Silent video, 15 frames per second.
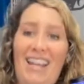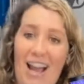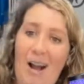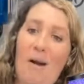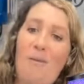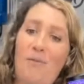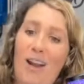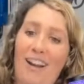and
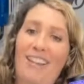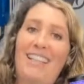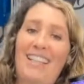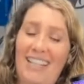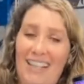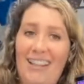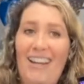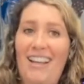now I'm finally
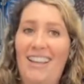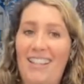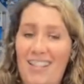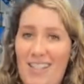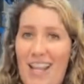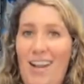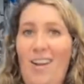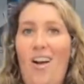getting the
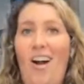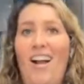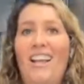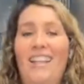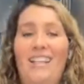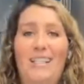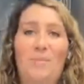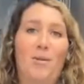the
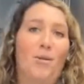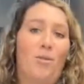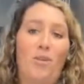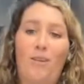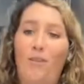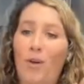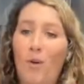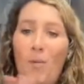Sandhawk, and it's been
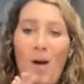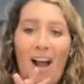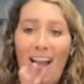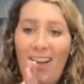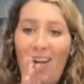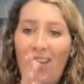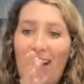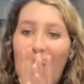ordered for a
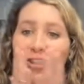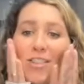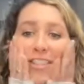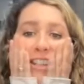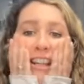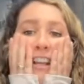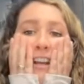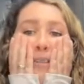while, and I
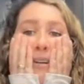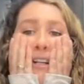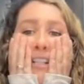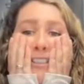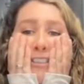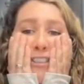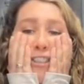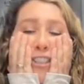just can't
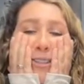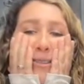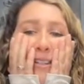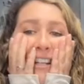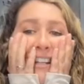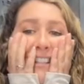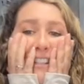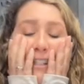wait to
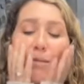shoot it.